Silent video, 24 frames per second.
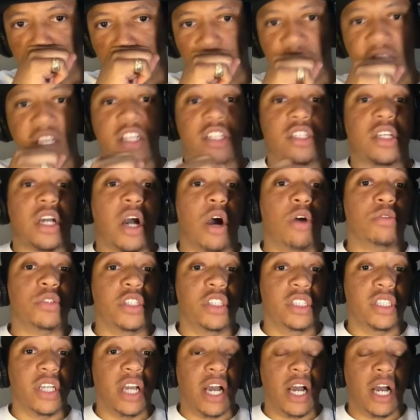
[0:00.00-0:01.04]
these
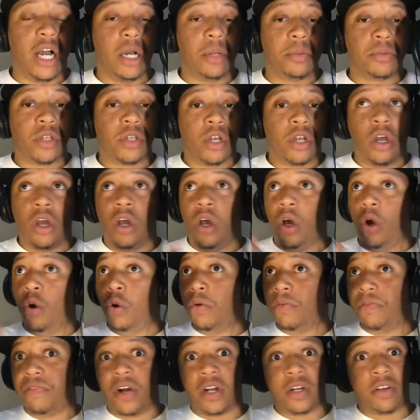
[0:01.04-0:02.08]
coaching jobs, who
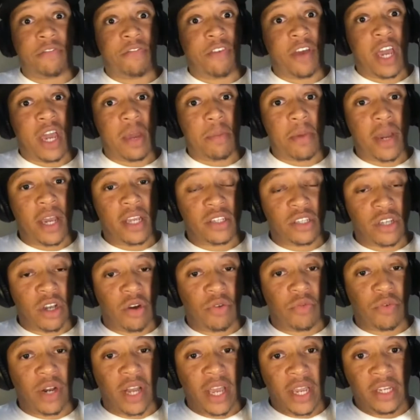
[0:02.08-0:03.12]
the fuck the fan base
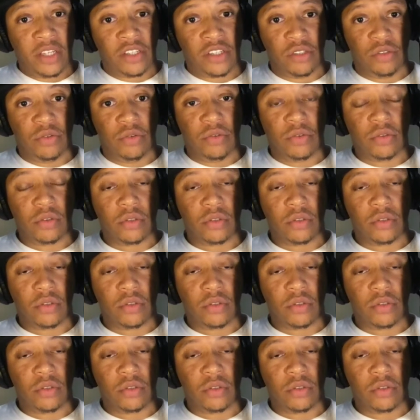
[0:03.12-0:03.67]
gonna relate to?